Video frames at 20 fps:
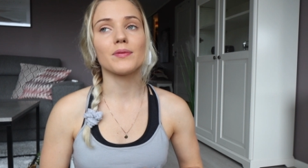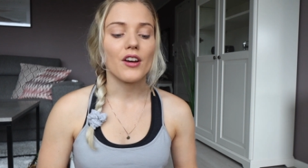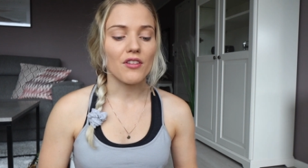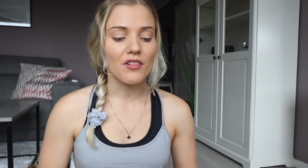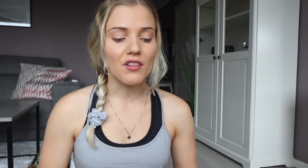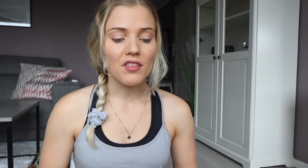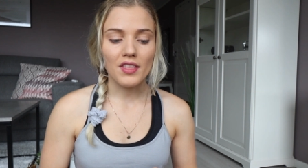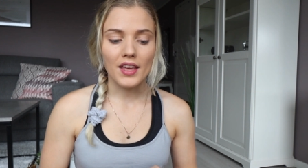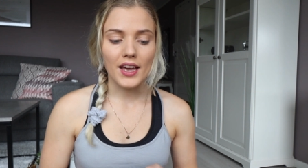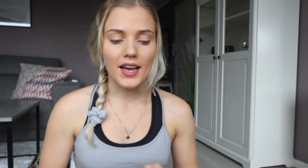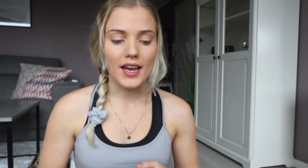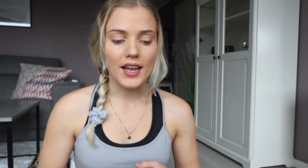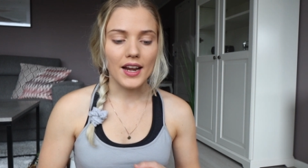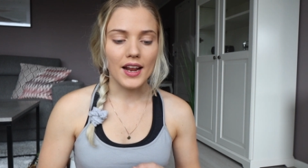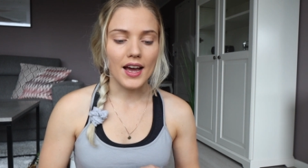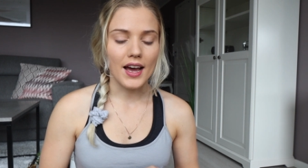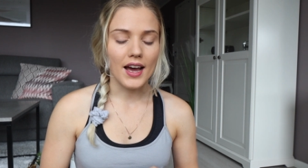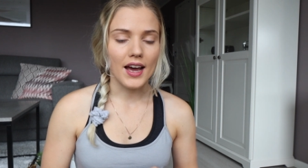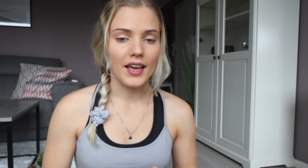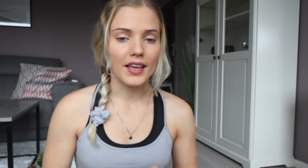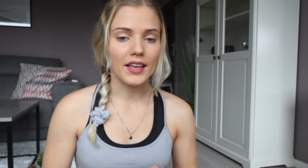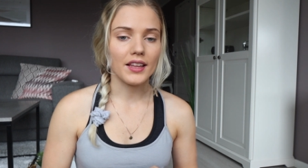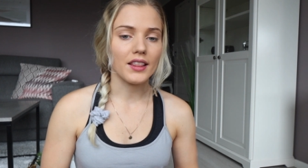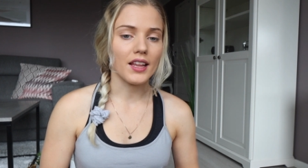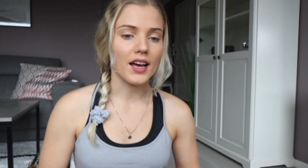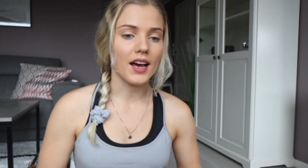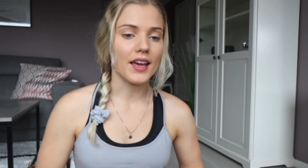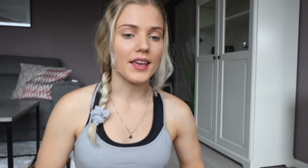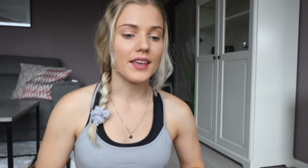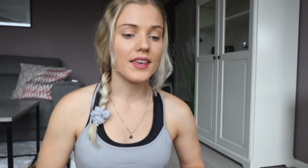Other than that, I
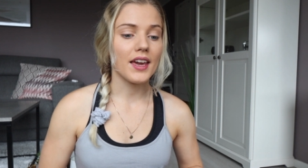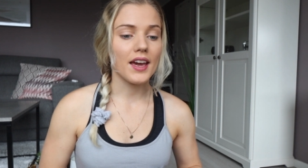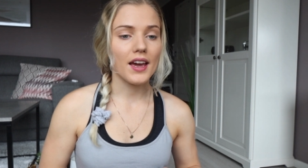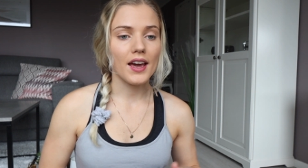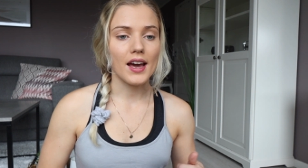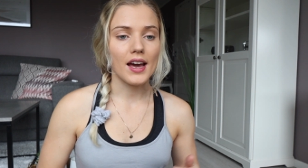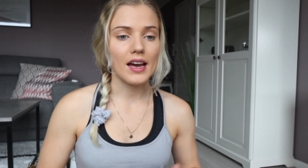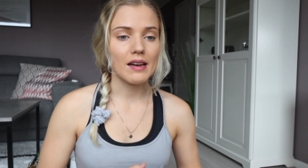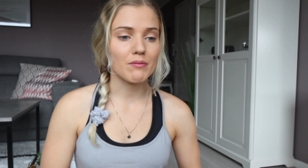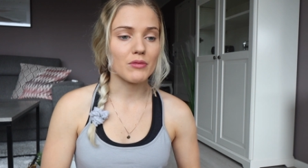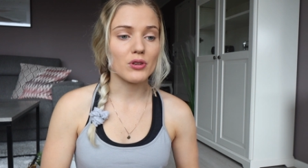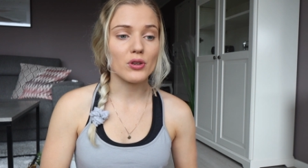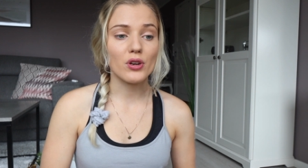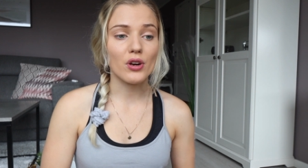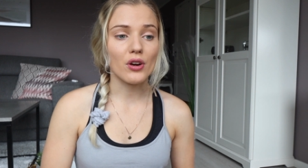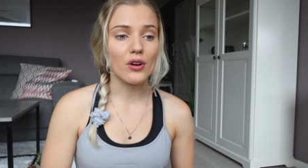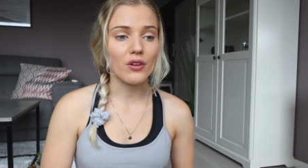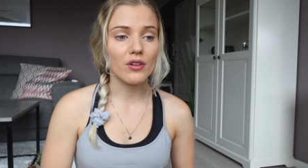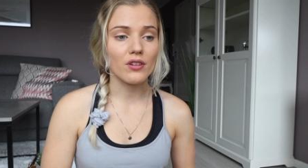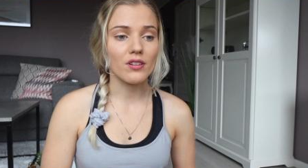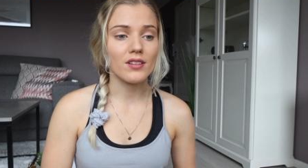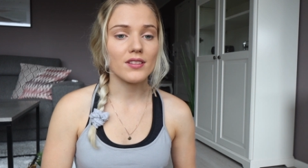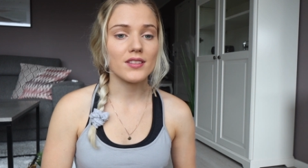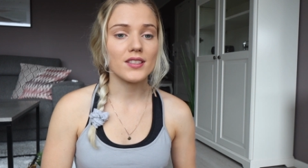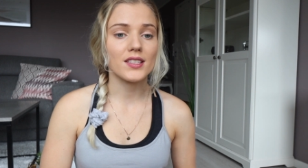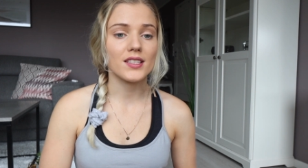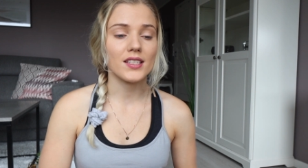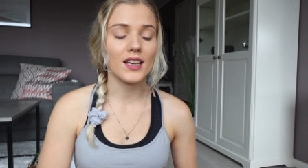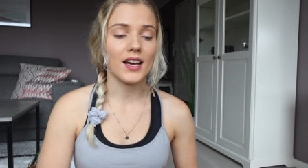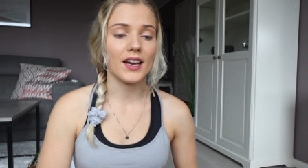like hammer
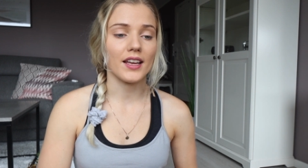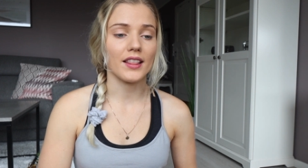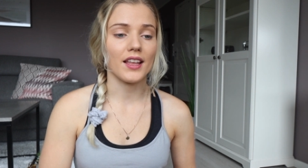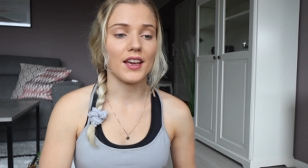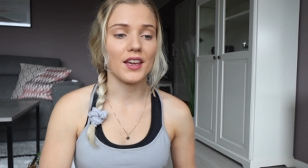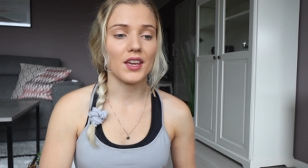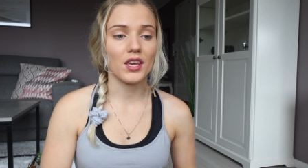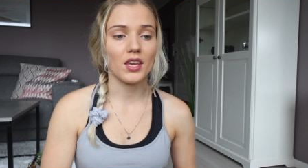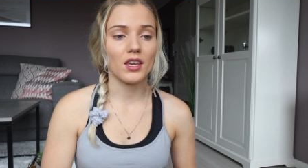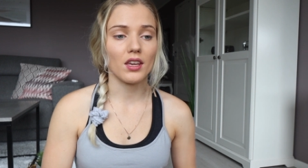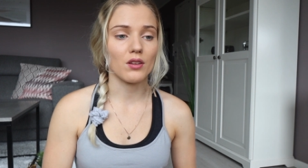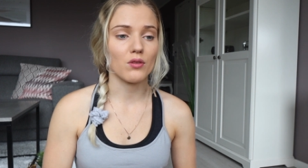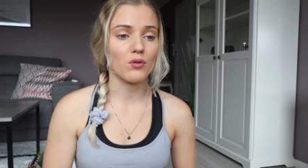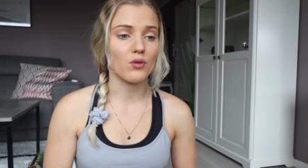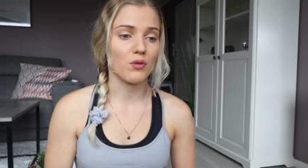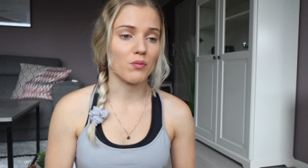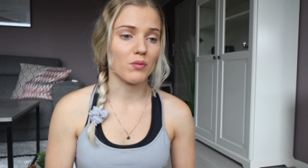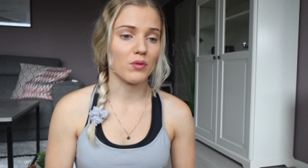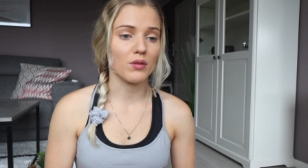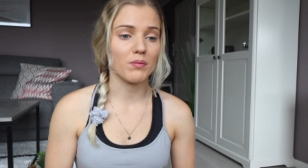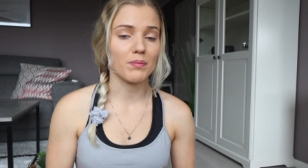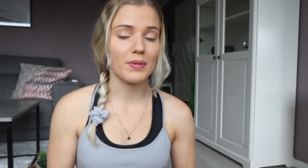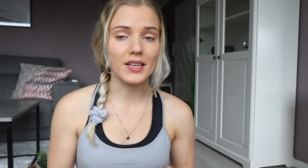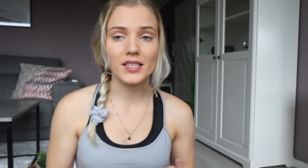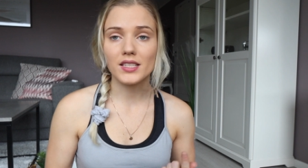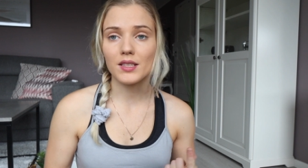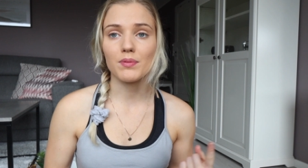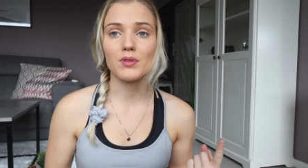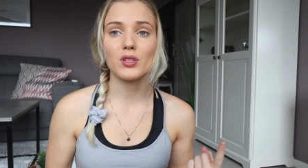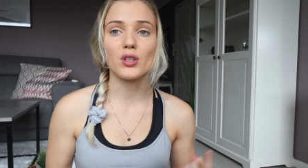curls, I like normal
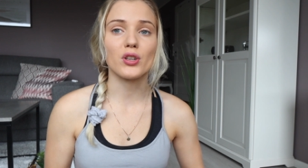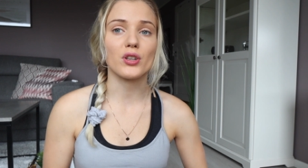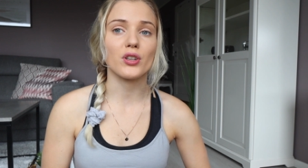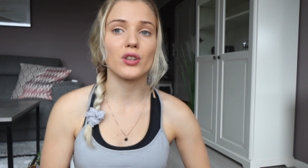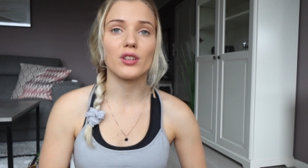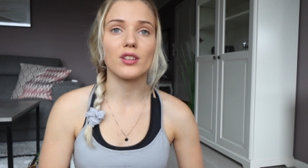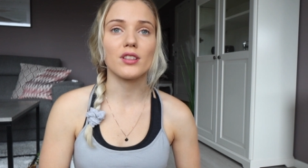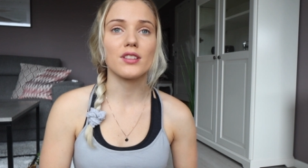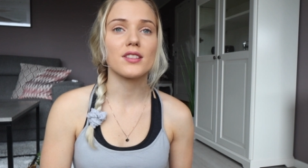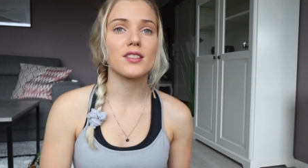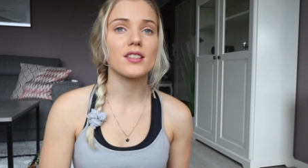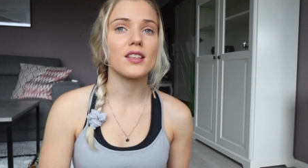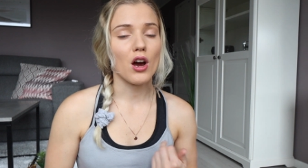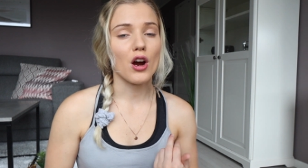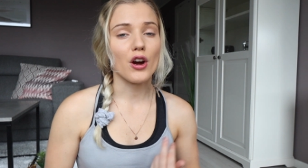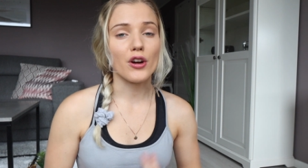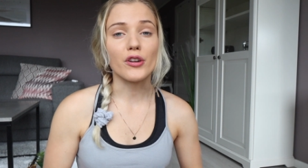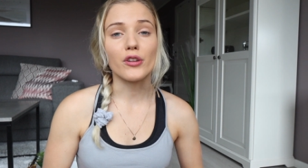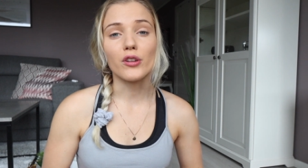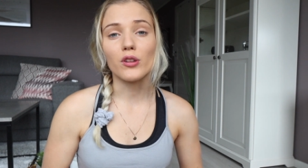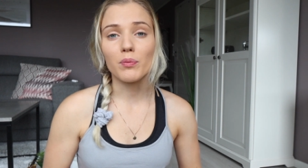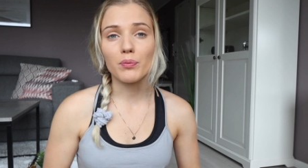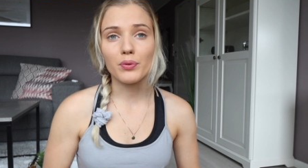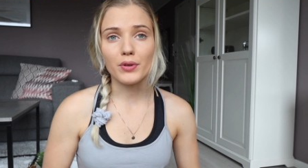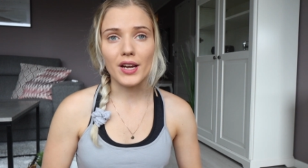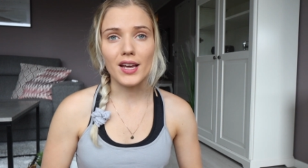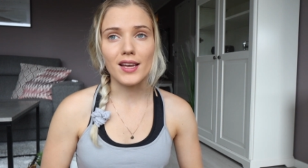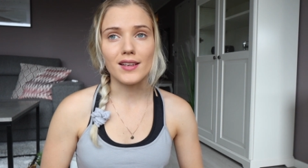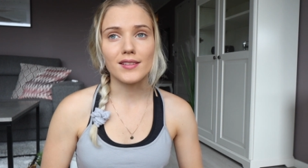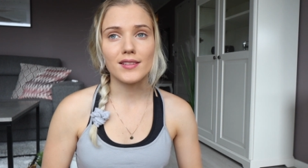biceps curls, Arnold
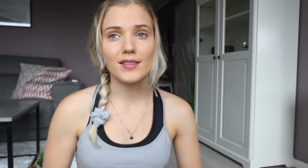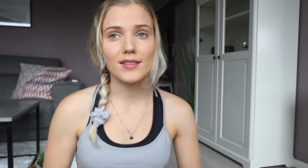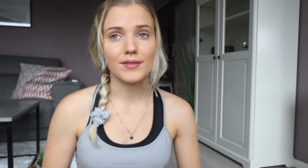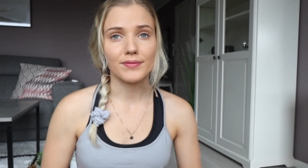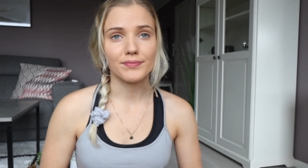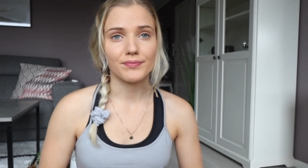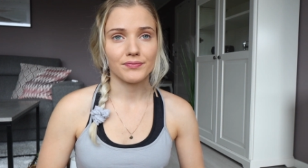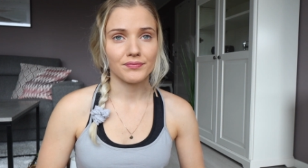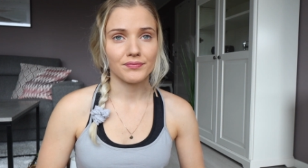press